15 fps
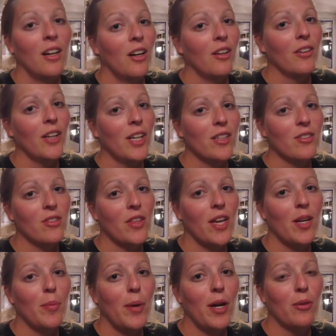Alright, so
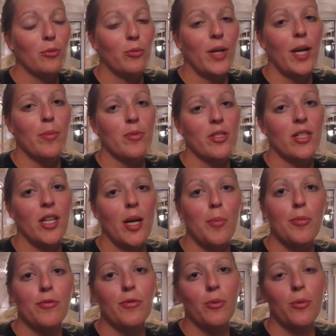that about wraps it up
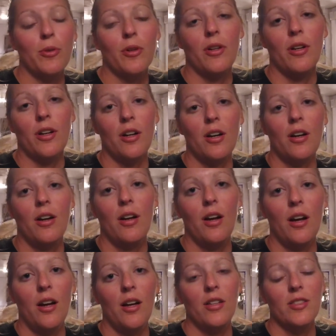for
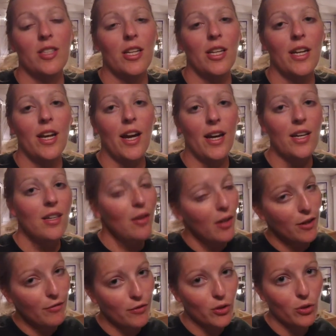tonight.
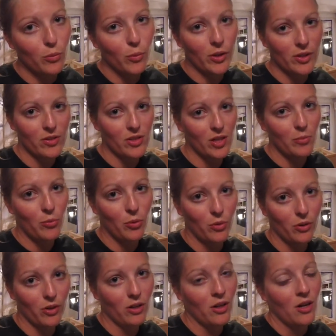If you want to see
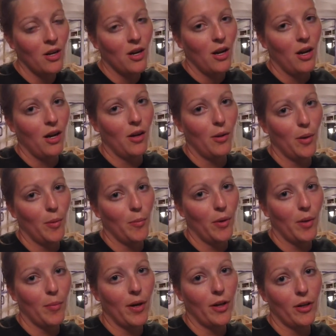more
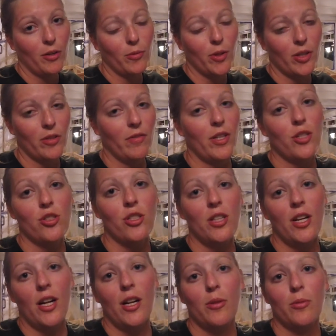about our renovation,
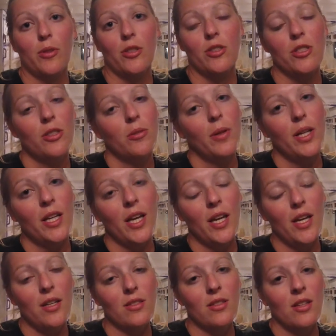how we're doing
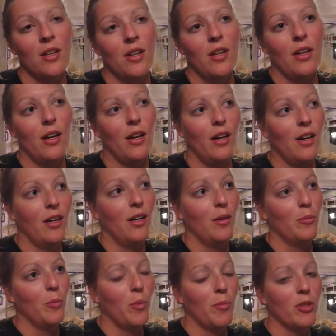it,
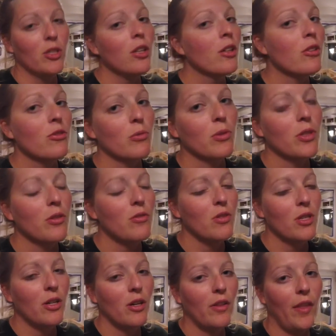what materials we're
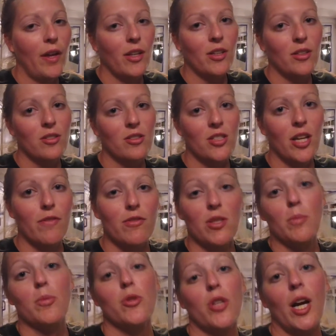using, all that good stuff,
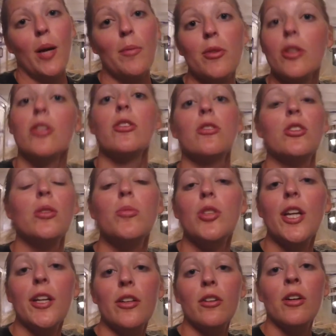subscribe to our YouTube
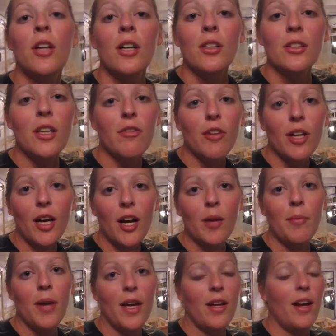channel, leave a
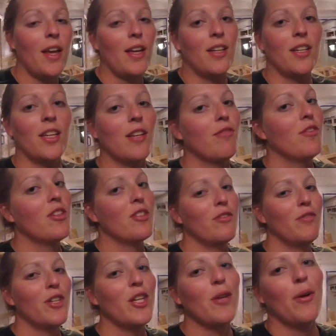comment, and give this
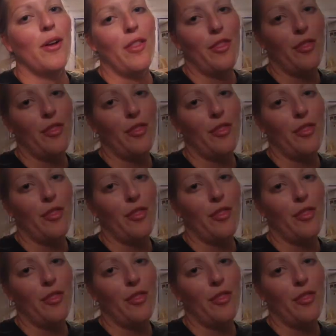video a